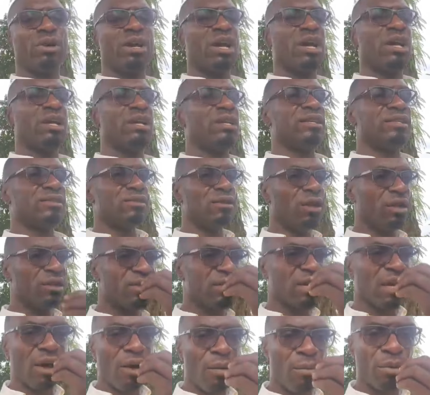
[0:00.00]
it's not
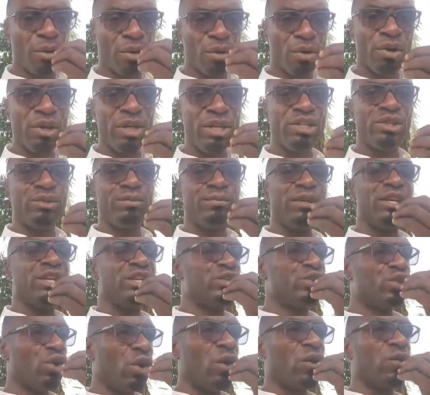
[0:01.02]
Oboro Ibi
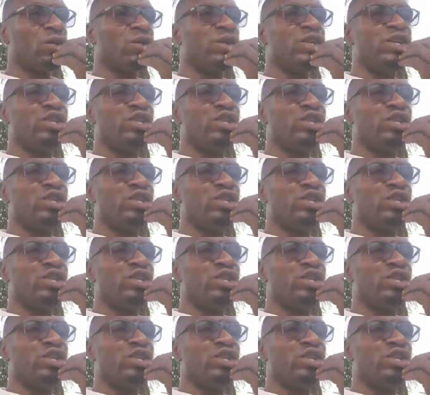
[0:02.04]
John or